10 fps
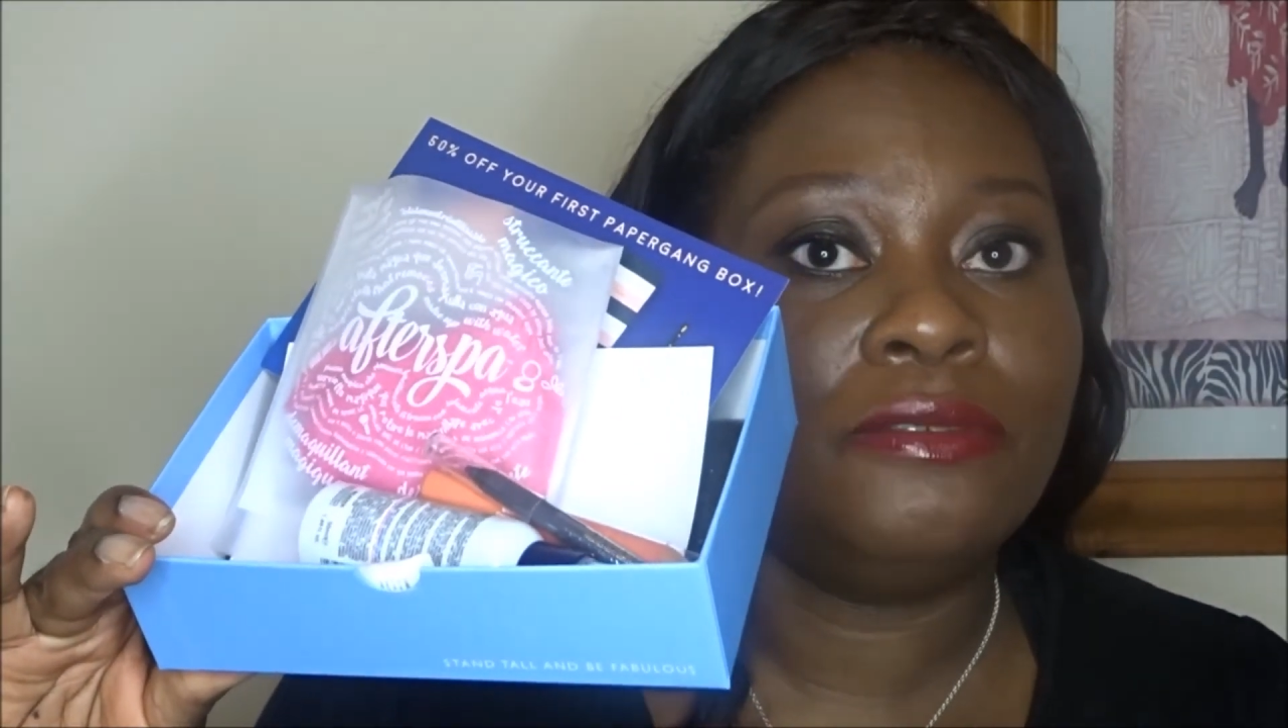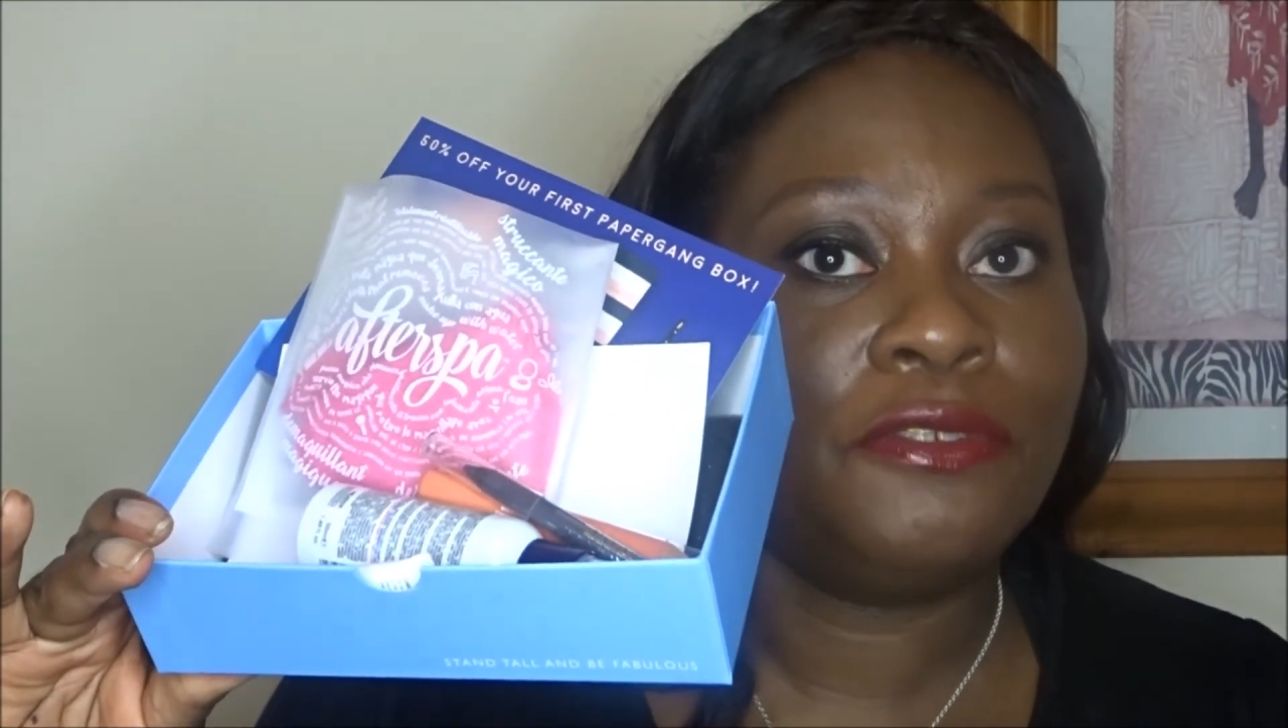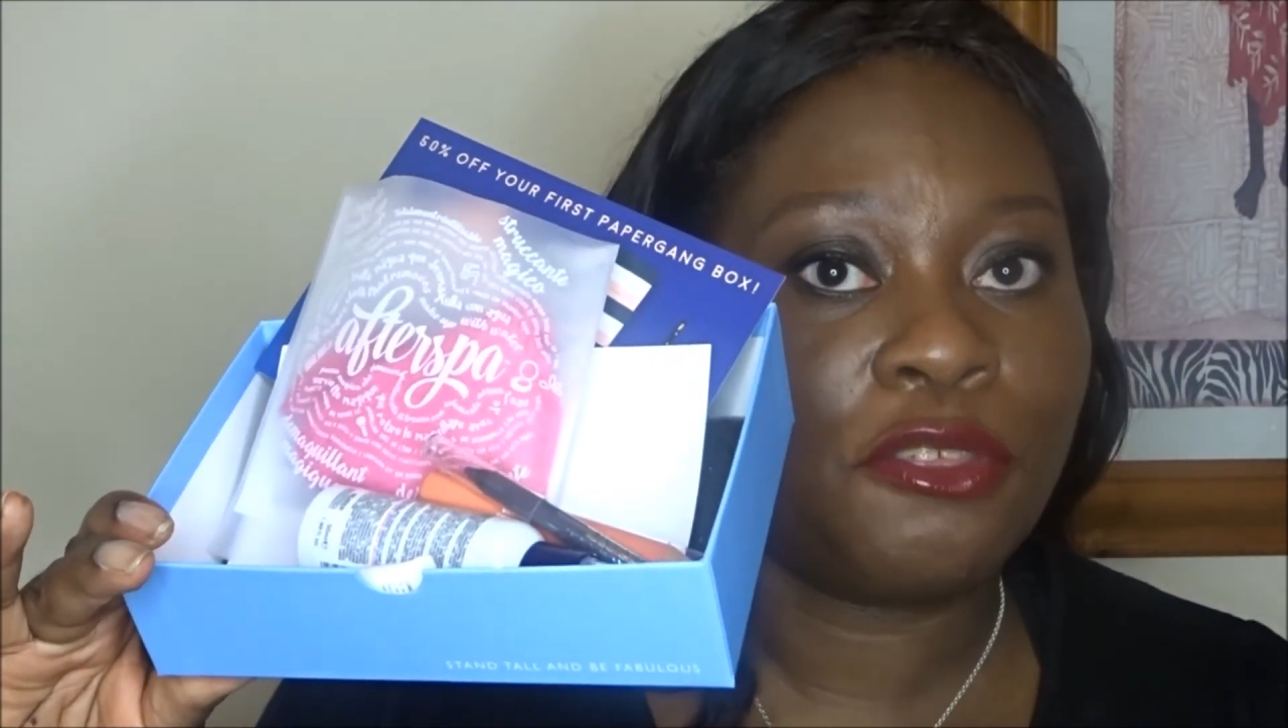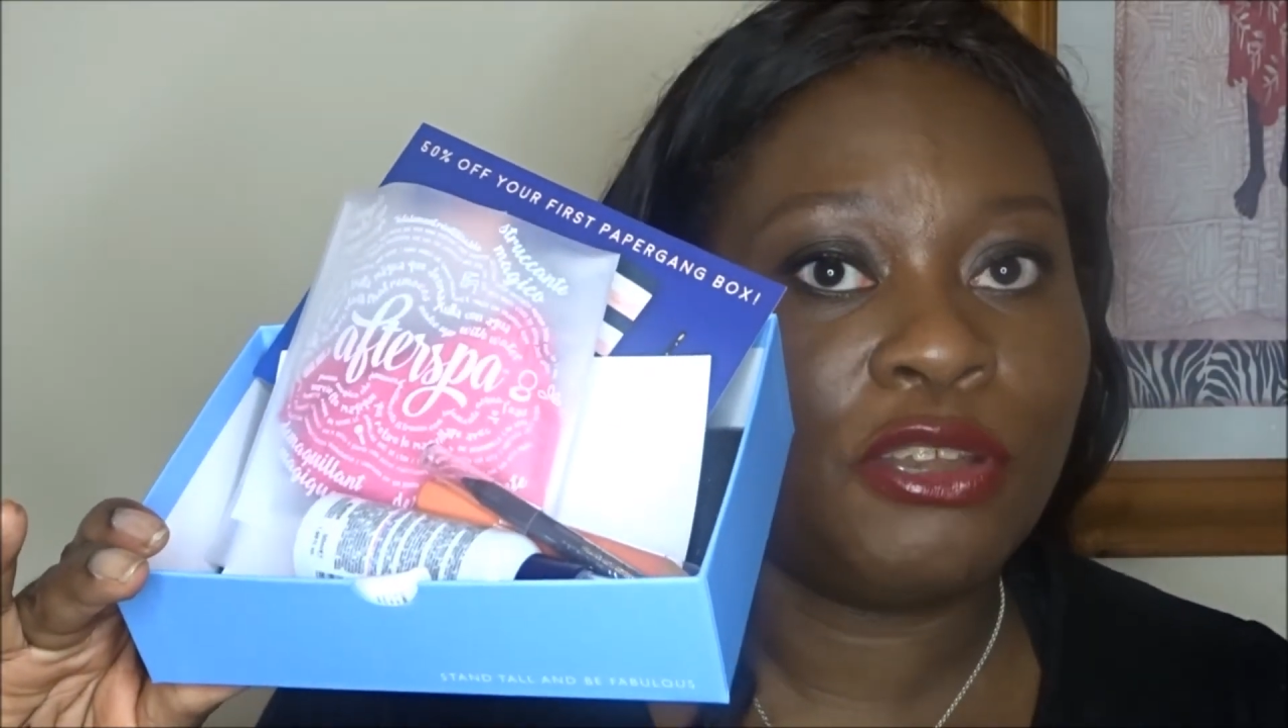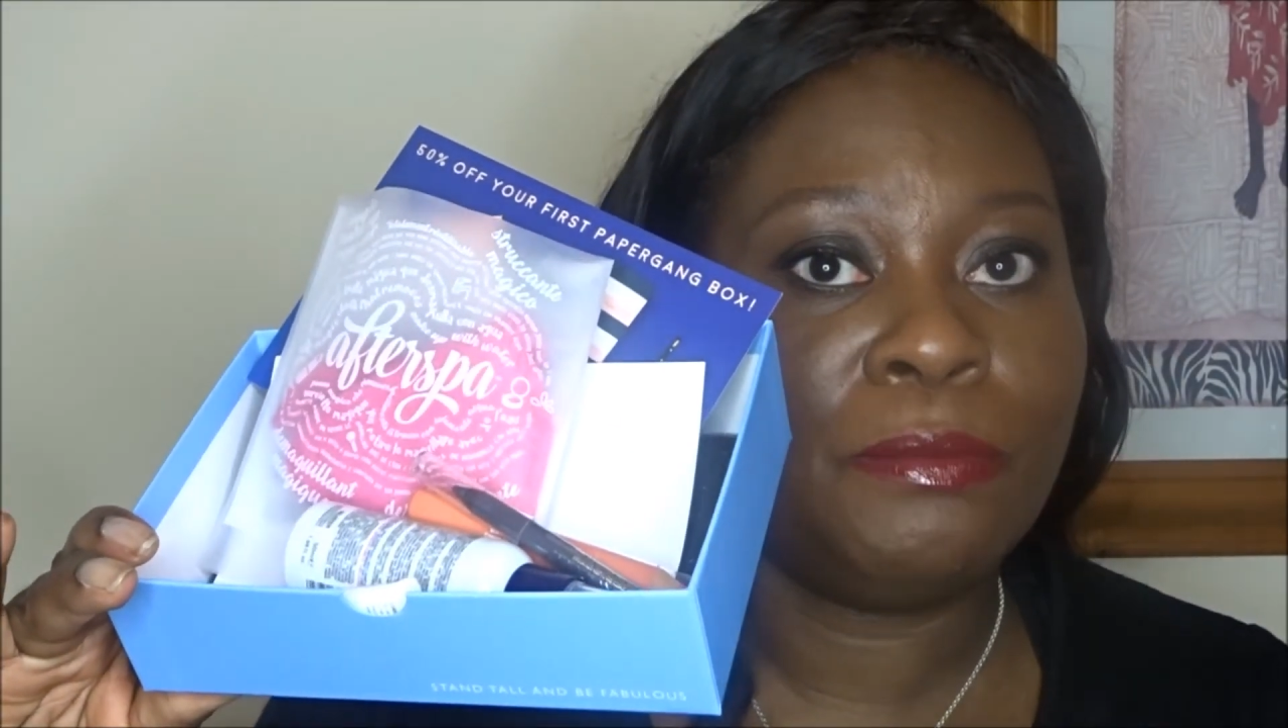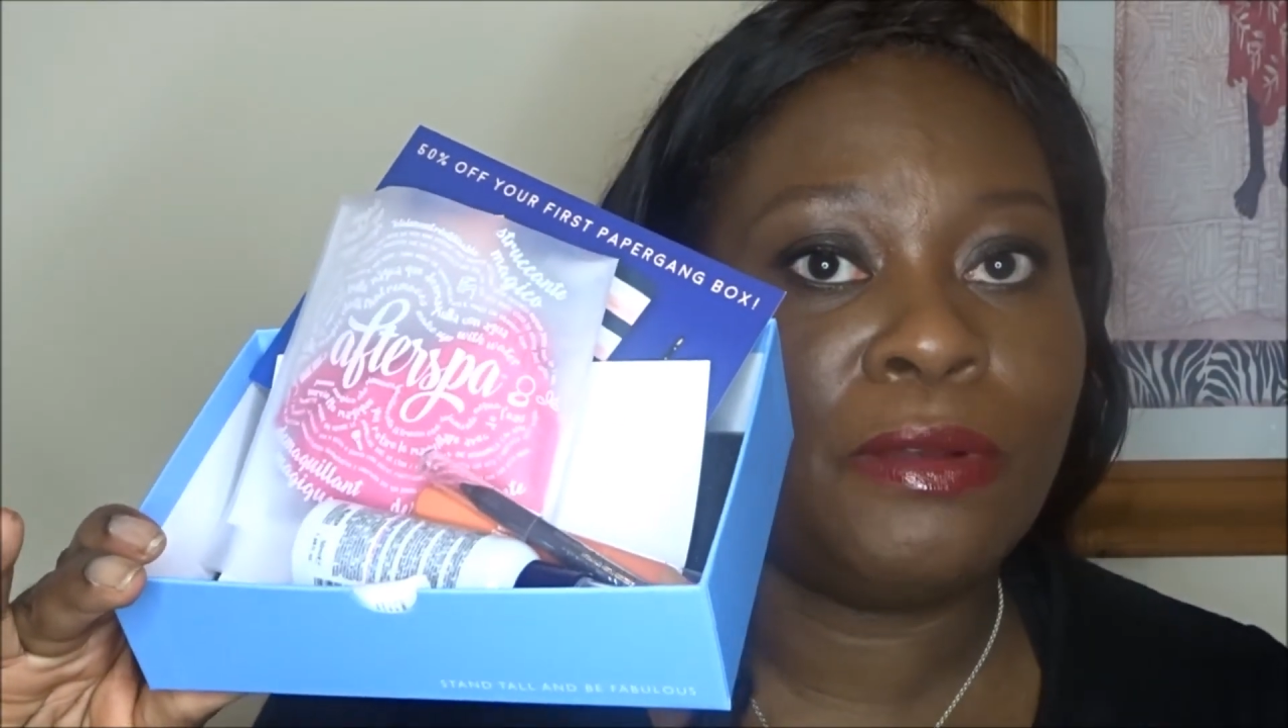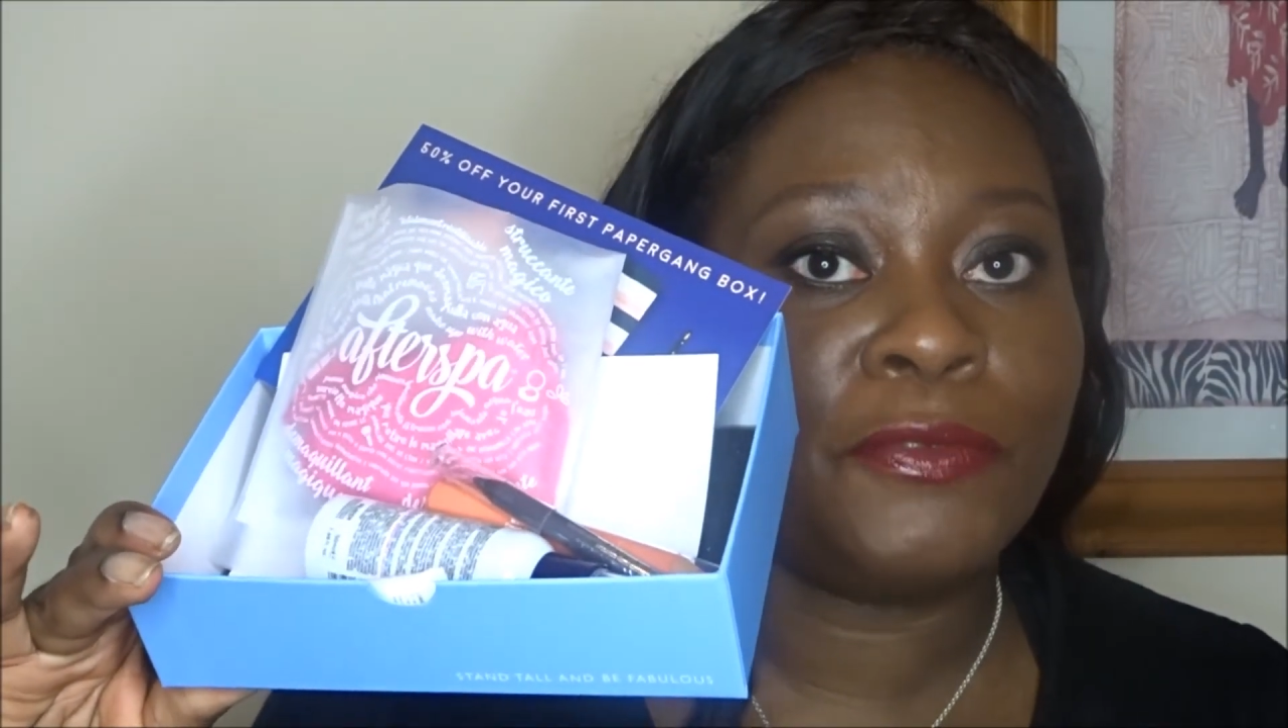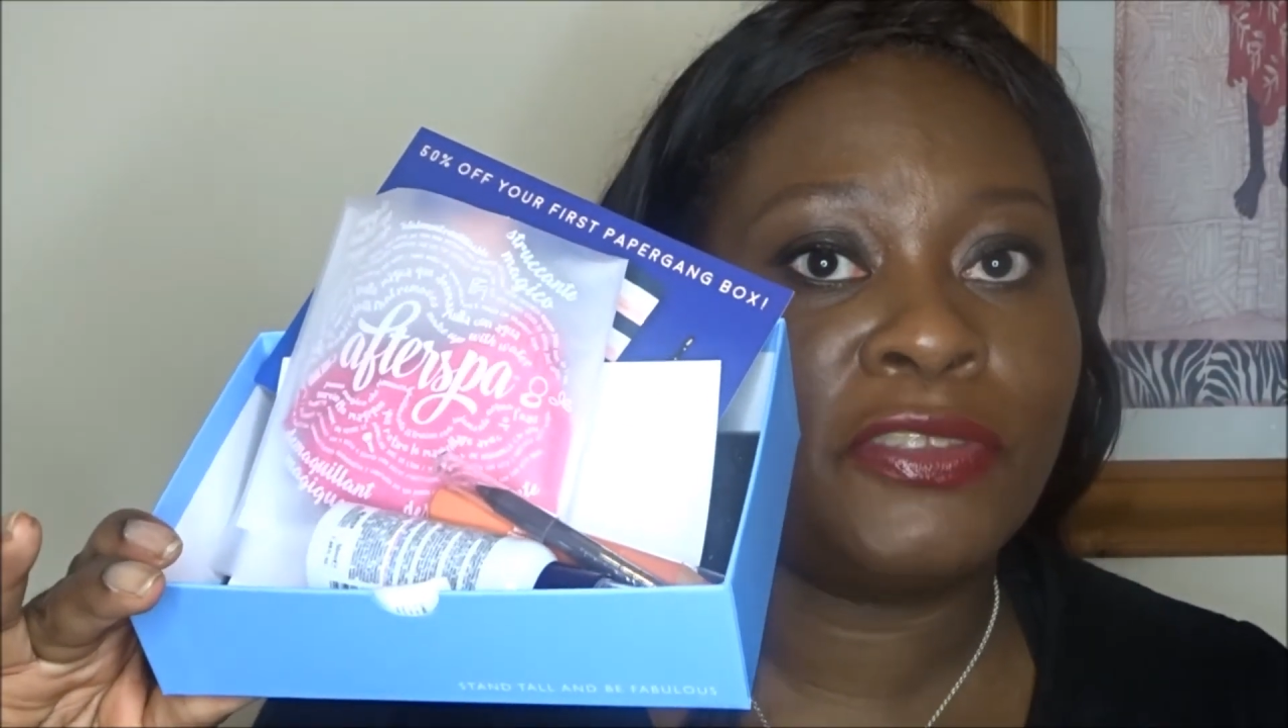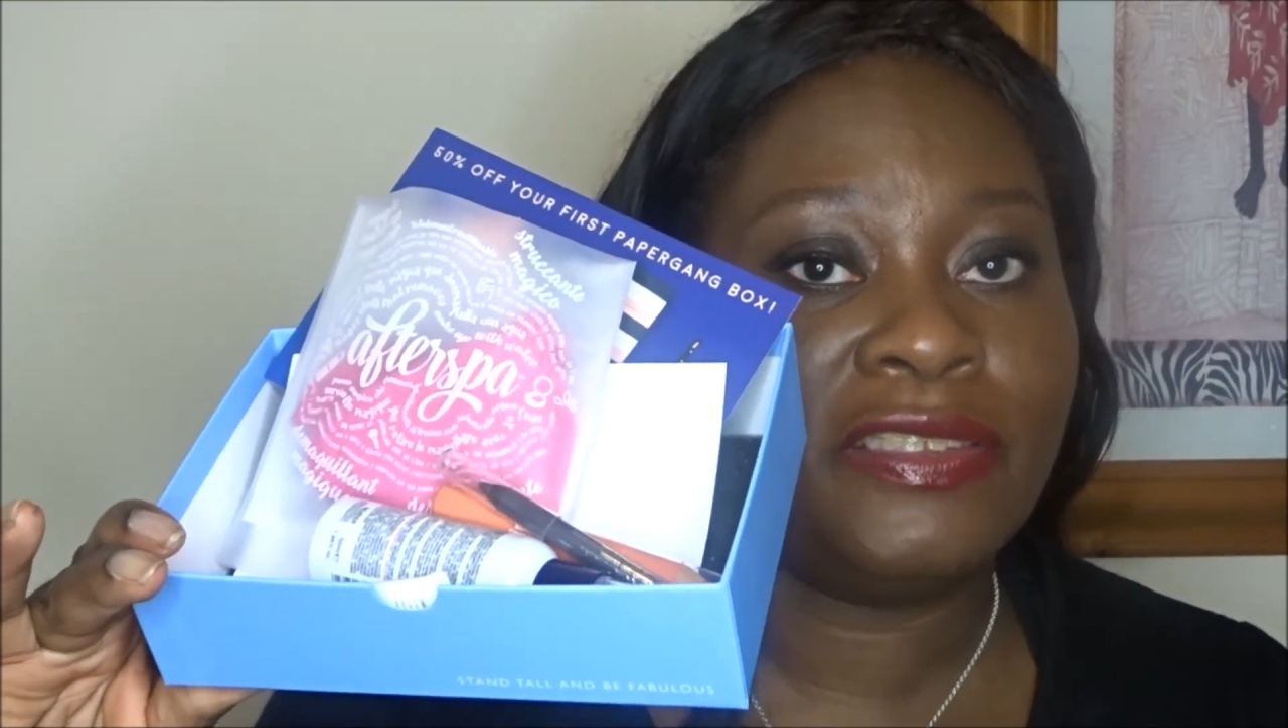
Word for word: three months.